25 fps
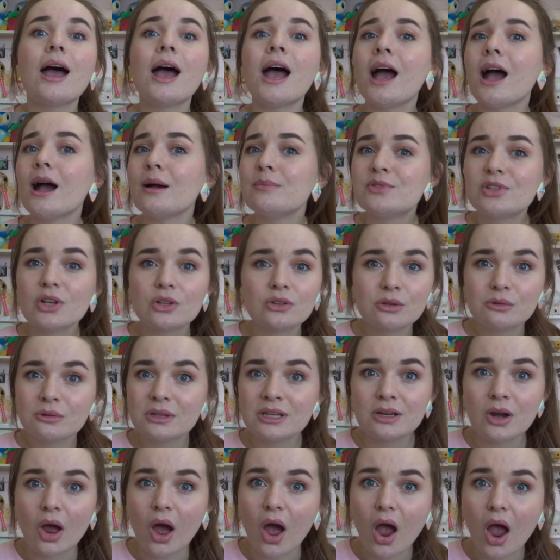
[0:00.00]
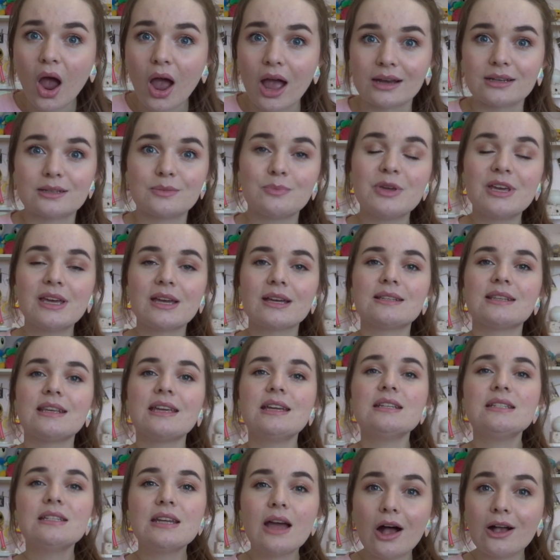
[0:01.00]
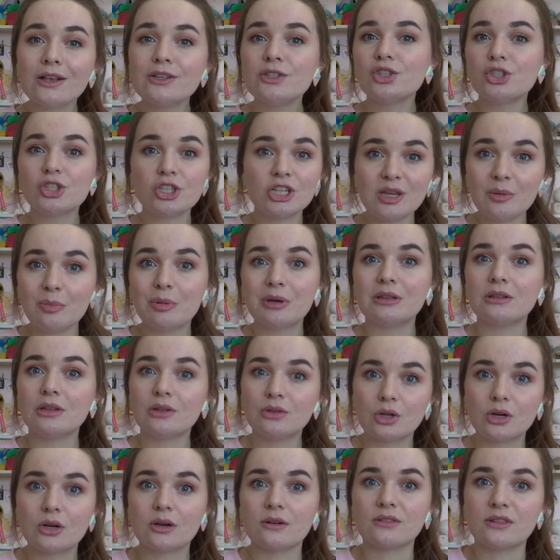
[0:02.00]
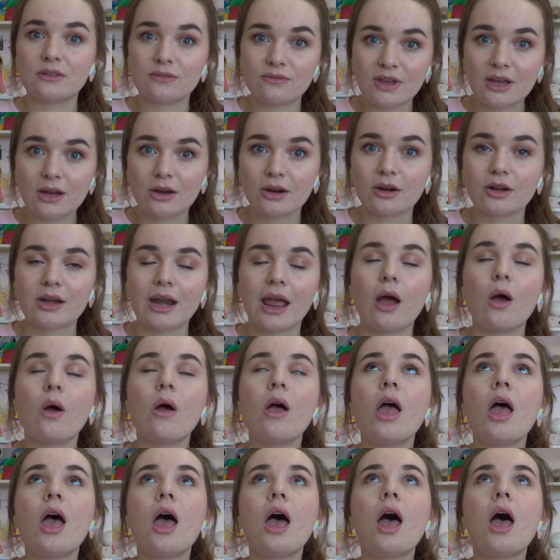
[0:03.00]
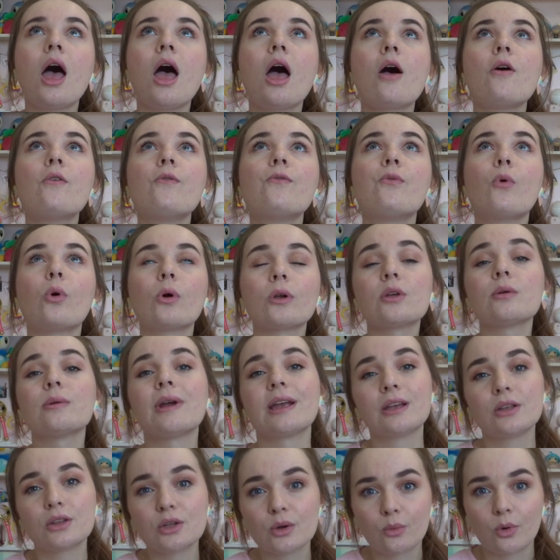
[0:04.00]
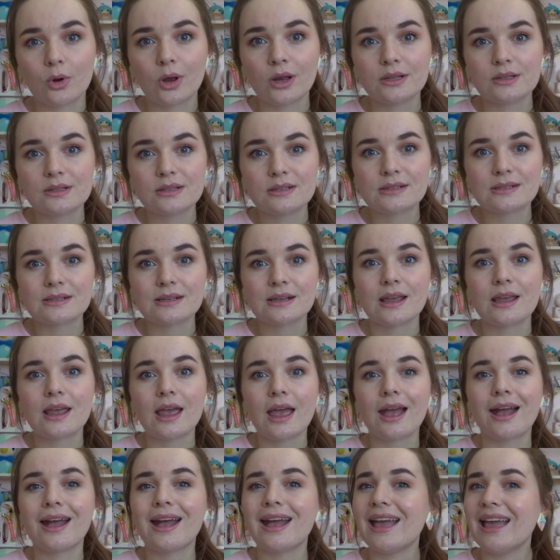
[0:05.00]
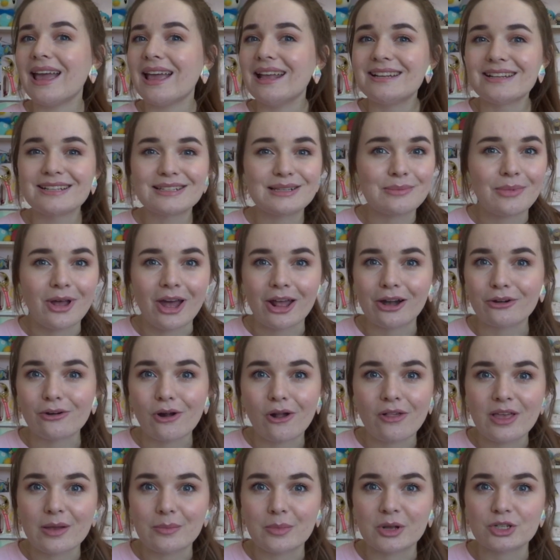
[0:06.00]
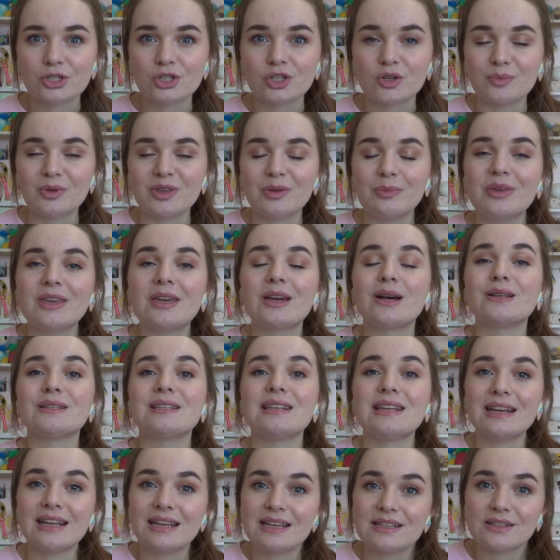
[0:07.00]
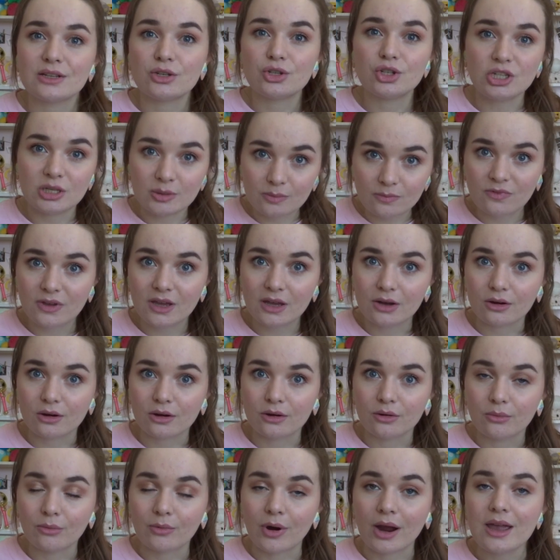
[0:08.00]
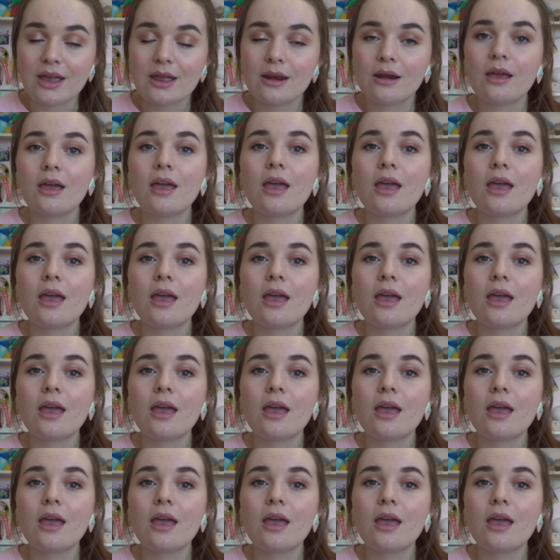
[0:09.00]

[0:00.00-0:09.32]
absolutely not, because it does cheapen the look of the figure. Now, for the regular ones, it doesn't matter all that much to me because it is a cheap figure, right?